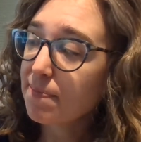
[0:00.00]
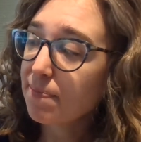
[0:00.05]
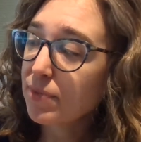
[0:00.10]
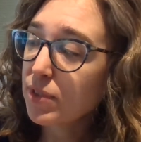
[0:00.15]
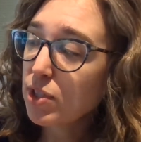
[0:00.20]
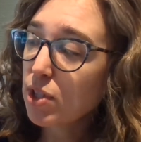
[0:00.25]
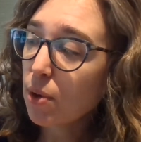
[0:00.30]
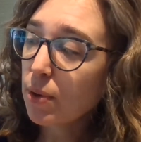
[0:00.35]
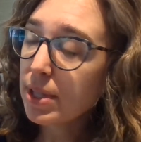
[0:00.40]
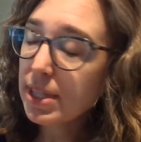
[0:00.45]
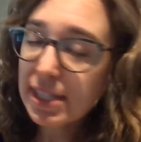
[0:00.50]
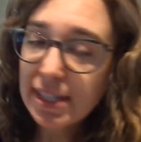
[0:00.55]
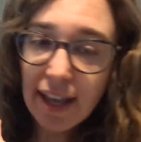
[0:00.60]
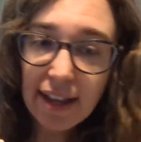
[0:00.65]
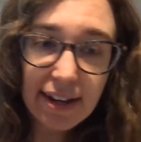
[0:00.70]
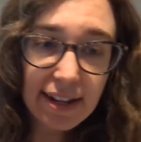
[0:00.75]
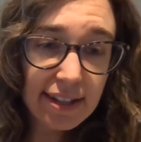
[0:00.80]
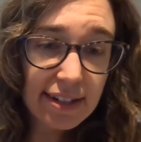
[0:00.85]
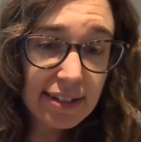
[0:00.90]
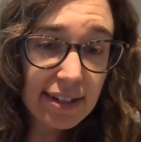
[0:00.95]
So it's
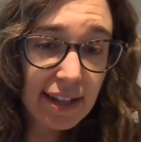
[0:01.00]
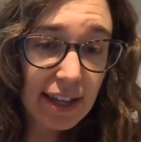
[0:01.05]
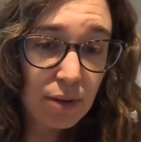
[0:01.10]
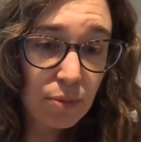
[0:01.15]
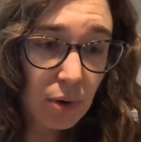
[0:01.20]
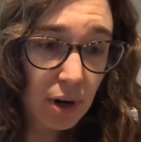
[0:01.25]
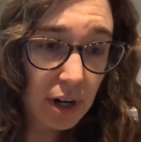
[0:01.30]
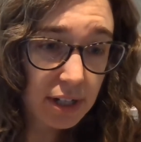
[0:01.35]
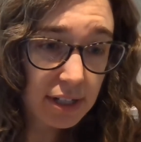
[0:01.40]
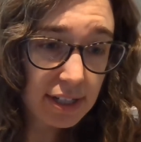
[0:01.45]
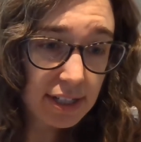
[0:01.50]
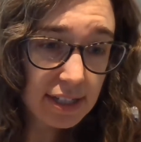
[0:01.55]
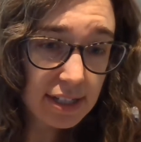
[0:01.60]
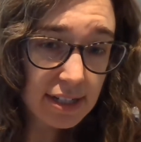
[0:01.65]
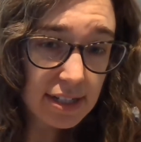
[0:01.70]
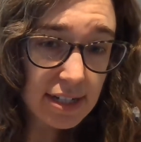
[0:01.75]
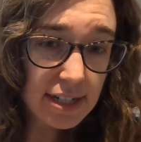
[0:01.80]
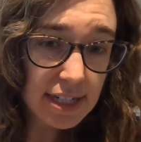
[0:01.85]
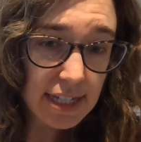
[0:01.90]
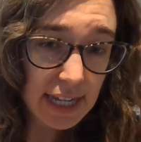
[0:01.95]
set in
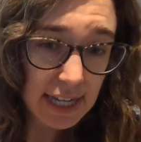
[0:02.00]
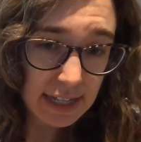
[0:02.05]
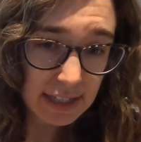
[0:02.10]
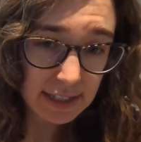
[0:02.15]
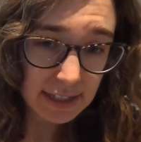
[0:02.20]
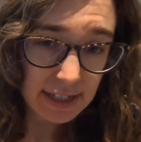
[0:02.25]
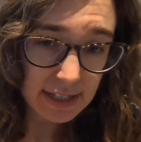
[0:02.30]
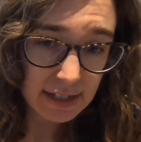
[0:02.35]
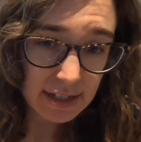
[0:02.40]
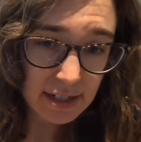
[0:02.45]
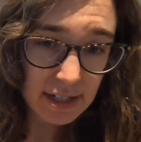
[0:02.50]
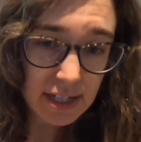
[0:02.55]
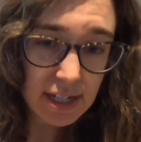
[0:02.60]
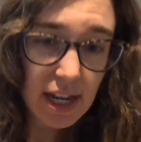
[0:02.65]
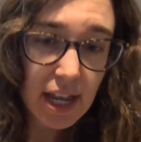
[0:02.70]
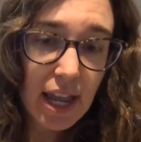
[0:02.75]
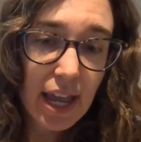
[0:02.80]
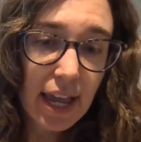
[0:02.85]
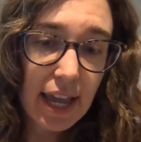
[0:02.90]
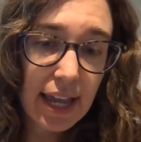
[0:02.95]
Edwardian England,
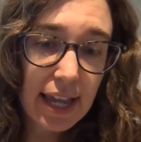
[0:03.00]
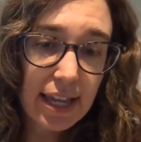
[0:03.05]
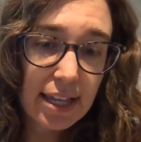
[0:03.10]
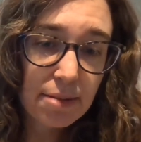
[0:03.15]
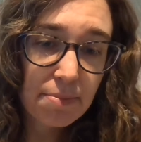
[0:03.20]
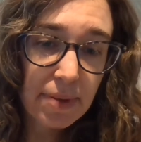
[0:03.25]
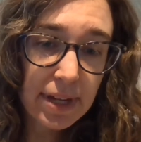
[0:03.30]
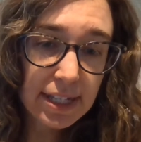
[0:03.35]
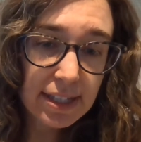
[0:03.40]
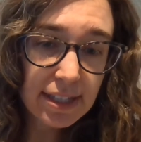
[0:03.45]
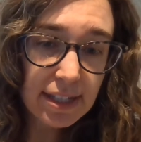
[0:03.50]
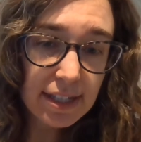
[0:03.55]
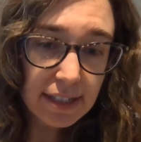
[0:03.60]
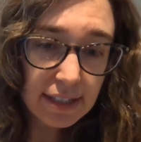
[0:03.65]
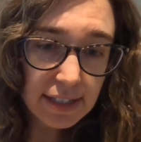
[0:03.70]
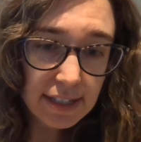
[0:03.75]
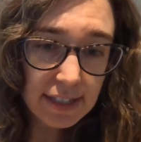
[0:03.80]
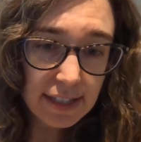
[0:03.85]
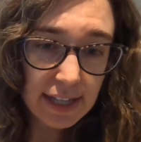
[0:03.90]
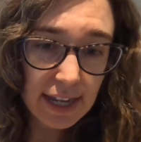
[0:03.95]
and
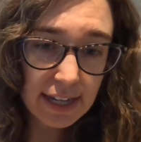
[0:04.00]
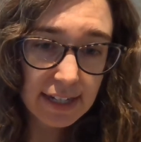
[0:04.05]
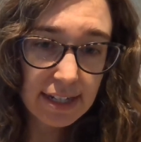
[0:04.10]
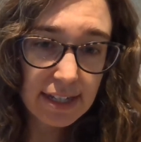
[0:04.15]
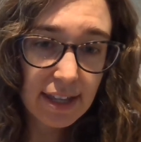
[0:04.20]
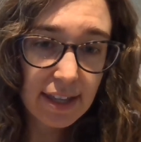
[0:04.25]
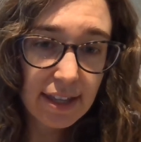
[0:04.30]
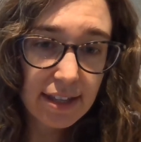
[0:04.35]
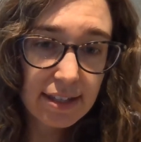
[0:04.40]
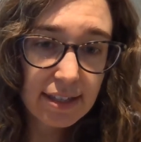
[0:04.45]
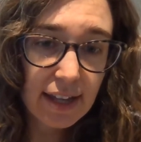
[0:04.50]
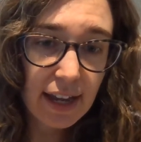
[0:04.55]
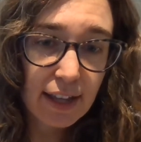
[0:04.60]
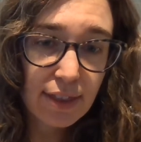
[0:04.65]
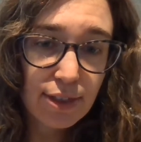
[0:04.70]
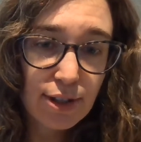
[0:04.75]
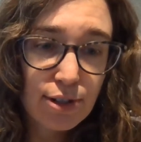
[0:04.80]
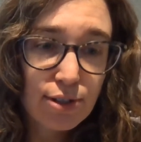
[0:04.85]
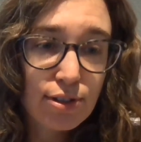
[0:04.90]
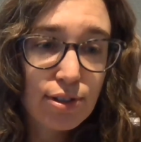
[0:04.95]
basically the idea is that
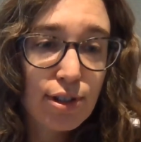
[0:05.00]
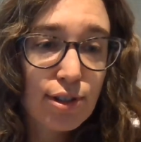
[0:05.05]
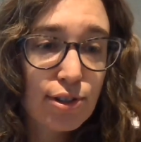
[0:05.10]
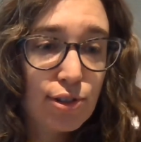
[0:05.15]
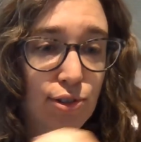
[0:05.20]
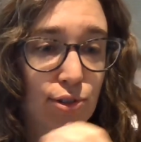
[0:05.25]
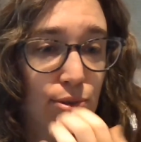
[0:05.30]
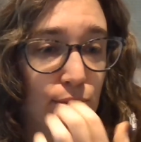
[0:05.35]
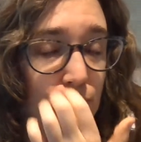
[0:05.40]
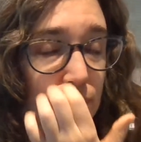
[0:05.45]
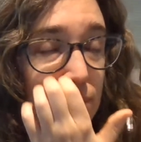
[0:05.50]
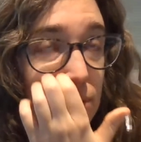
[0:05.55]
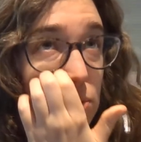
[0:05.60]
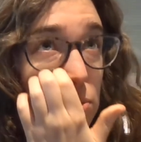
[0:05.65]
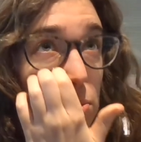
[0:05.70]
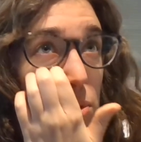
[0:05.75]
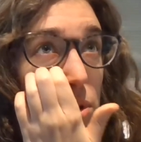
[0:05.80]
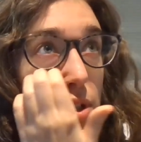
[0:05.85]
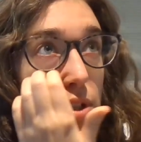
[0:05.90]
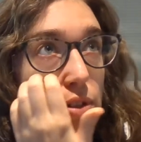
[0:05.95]
there's this short
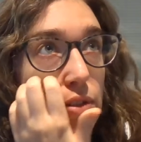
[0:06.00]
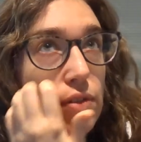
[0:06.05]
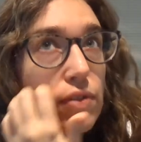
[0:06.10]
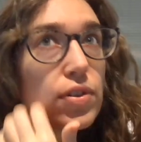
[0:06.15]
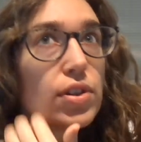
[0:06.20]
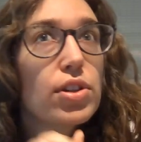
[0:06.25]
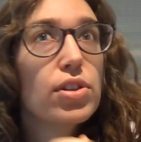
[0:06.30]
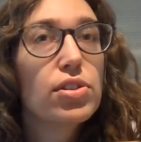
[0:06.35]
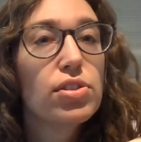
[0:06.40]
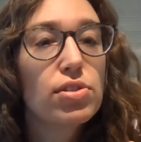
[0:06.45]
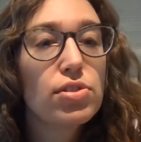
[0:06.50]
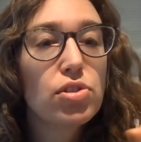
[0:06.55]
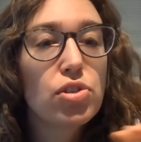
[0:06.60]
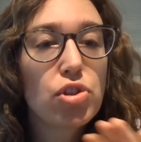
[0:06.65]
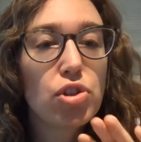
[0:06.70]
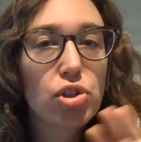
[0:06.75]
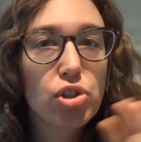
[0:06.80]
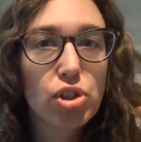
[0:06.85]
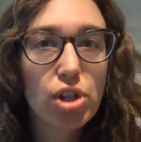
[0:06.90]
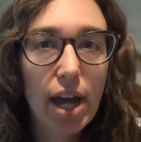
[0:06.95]
sort of
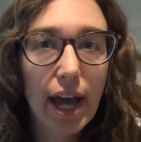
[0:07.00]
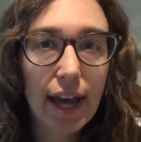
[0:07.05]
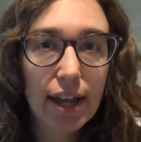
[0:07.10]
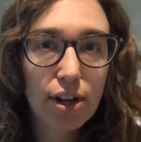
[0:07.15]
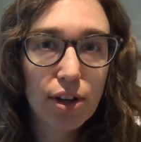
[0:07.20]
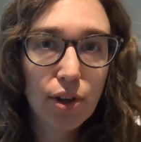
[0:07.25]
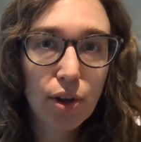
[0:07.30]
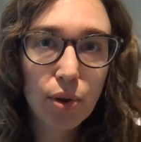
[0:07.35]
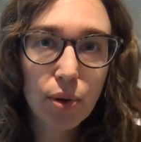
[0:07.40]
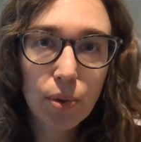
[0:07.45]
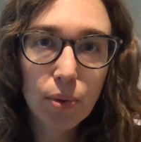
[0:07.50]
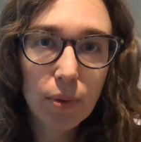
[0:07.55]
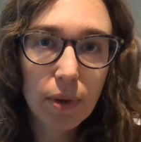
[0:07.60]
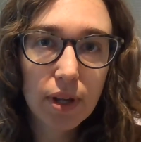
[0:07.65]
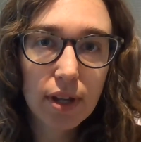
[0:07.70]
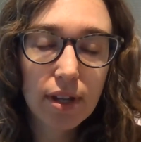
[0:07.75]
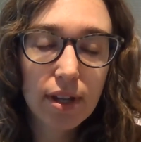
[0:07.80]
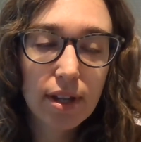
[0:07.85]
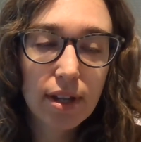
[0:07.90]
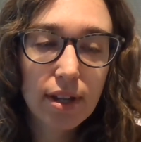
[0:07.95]
shadow
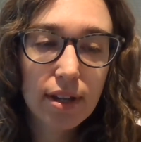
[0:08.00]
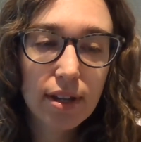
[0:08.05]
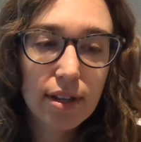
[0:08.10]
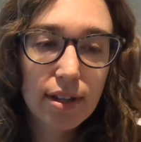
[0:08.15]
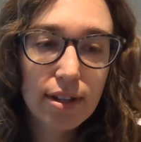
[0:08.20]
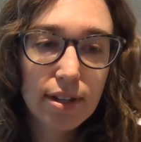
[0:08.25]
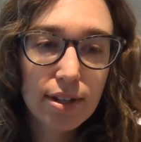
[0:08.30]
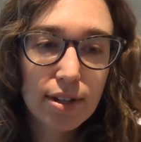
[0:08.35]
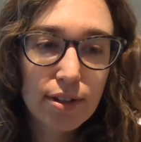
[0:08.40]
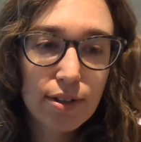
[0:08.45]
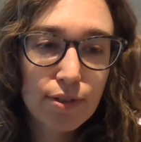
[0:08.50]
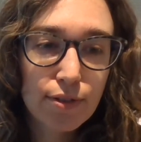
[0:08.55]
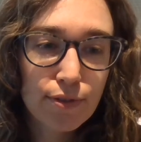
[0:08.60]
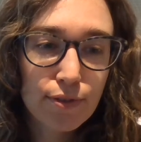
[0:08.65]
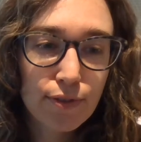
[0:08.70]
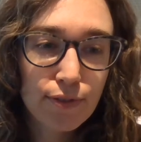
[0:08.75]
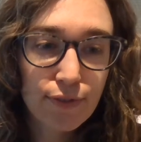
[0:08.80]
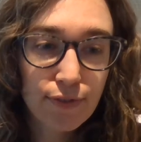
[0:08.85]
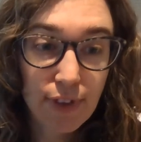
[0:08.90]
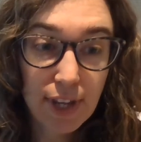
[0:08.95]

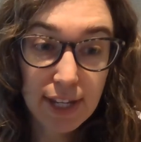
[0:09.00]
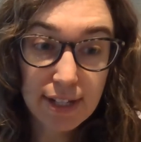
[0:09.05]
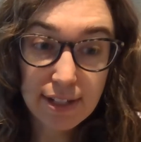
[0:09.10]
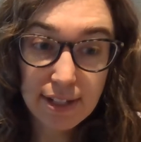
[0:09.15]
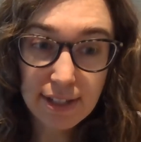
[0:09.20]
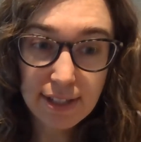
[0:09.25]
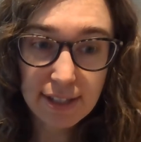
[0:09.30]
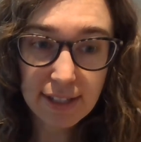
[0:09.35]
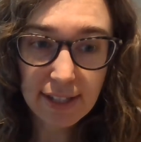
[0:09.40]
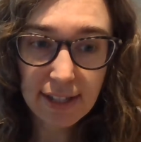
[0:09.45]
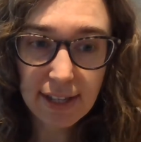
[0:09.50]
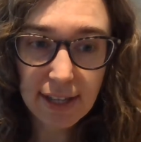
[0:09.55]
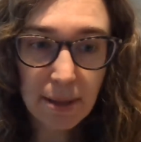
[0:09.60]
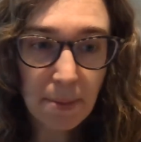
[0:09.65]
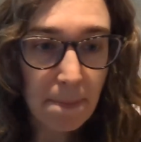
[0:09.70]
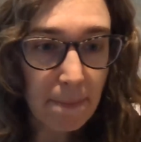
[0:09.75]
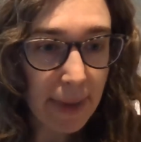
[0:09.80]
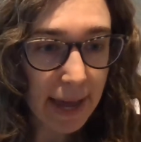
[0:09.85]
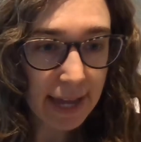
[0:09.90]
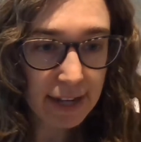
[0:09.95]
fantasy
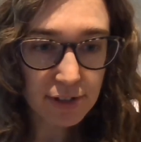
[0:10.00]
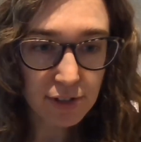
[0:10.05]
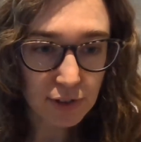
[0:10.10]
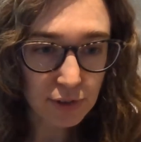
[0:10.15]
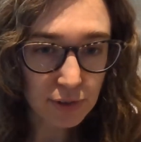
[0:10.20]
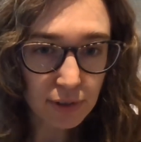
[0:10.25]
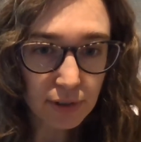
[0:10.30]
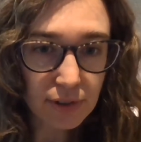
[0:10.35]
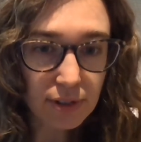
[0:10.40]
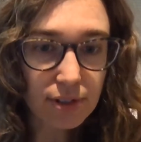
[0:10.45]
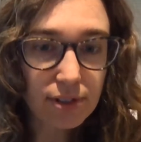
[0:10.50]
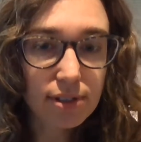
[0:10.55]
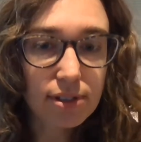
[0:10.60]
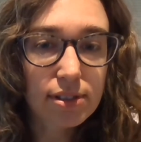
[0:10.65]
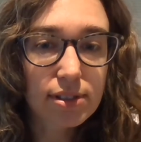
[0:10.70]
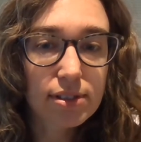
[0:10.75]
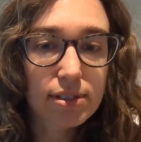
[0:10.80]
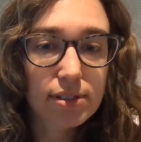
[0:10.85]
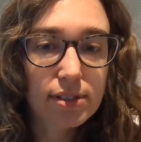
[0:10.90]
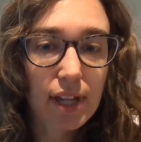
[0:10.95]
magical
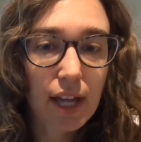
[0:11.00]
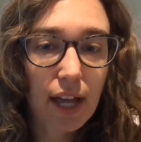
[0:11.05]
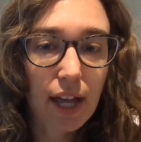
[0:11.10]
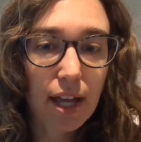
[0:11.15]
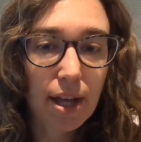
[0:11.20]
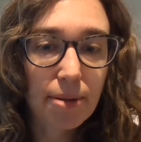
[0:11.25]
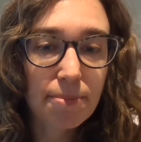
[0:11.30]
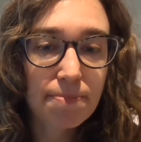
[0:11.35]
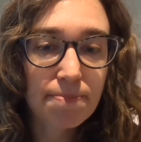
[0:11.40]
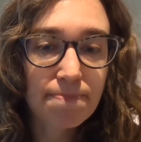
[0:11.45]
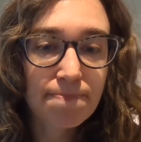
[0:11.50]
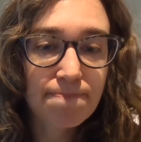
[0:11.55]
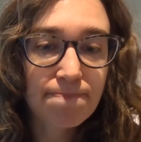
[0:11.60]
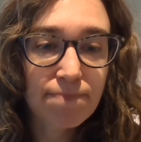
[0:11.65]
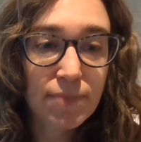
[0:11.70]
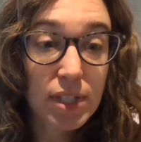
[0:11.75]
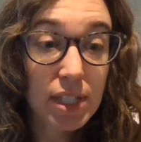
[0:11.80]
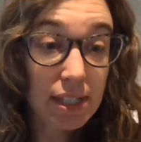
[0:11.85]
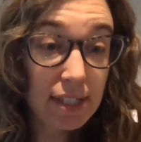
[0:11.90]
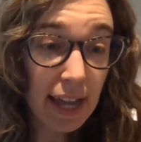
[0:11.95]

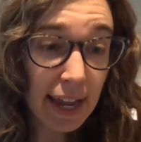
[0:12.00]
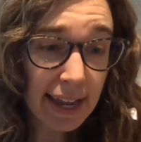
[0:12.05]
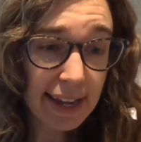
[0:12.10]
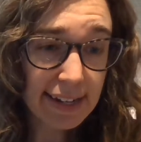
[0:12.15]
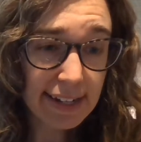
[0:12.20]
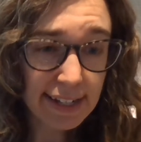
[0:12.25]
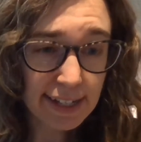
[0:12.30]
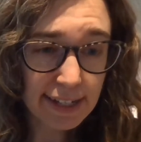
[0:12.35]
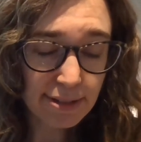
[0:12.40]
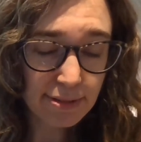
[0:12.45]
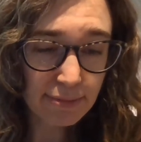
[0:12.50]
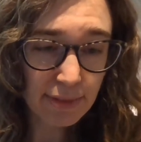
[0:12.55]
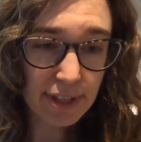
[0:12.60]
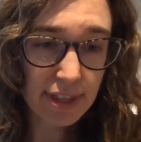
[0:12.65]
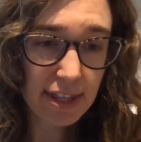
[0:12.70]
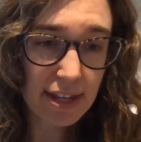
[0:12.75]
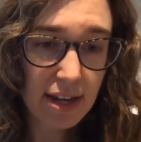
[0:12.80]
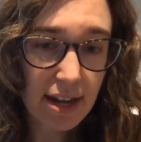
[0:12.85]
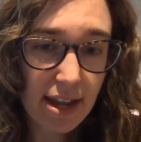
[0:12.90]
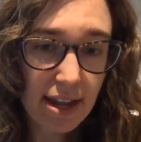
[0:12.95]
society
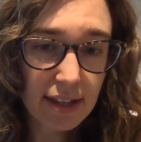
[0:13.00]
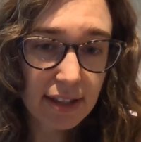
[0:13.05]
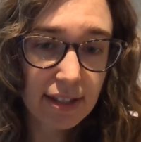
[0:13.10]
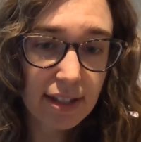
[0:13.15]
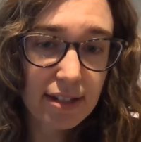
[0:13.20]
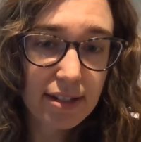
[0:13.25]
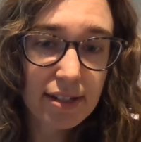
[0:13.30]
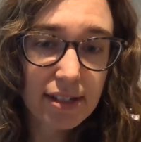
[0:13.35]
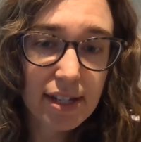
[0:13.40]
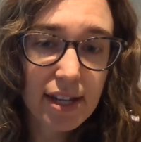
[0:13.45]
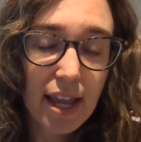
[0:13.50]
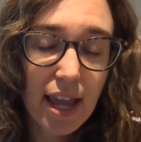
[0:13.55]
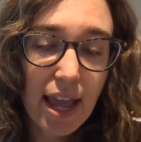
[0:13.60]
within England.